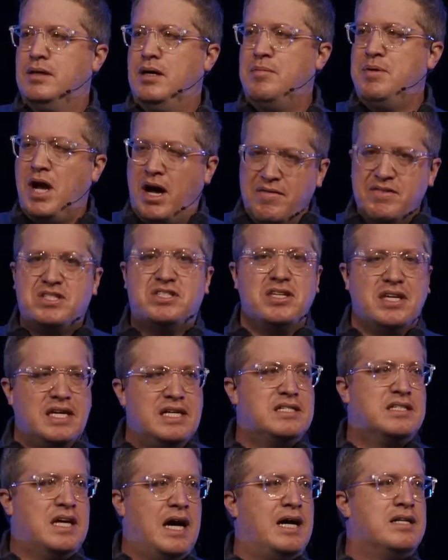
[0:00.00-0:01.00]
I mean, obviously
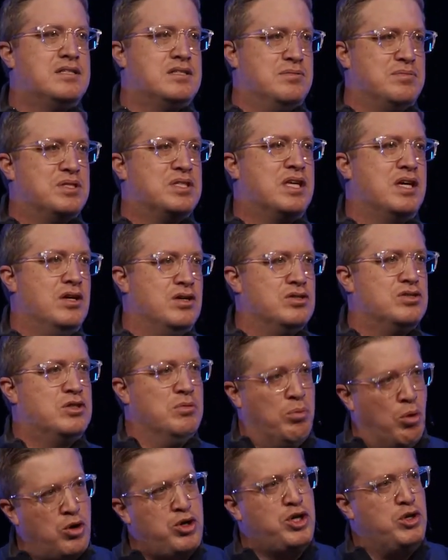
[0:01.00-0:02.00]
he's got some skills.
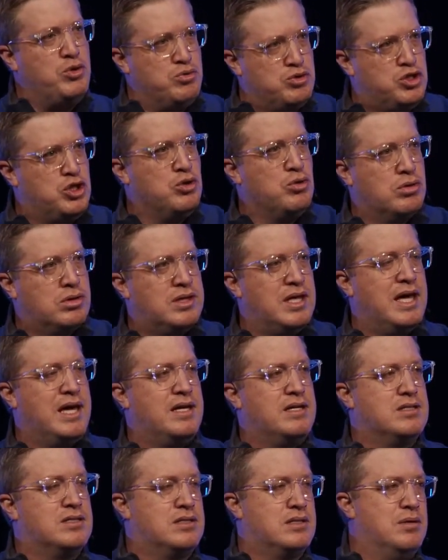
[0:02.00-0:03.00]
The more you do
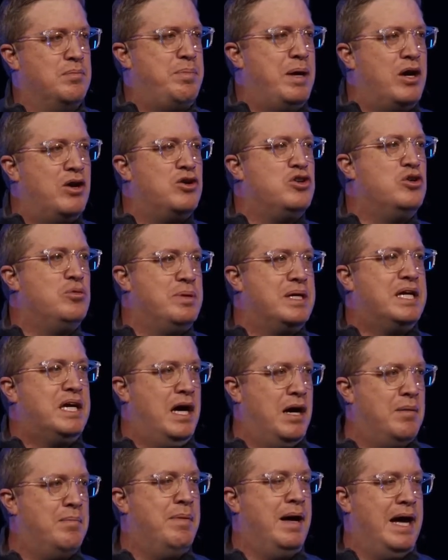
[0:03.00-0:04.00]
things, the better you
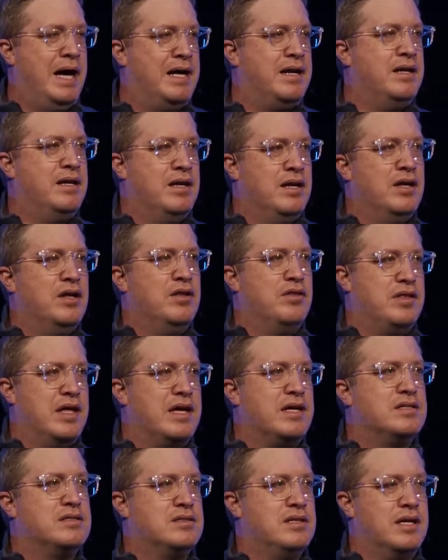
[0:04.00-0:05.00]
become at
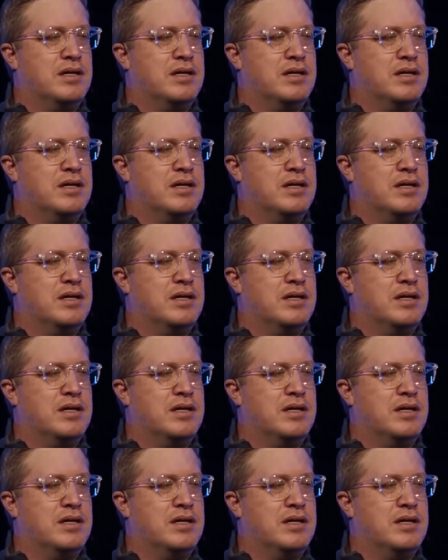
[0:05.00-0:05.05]
things.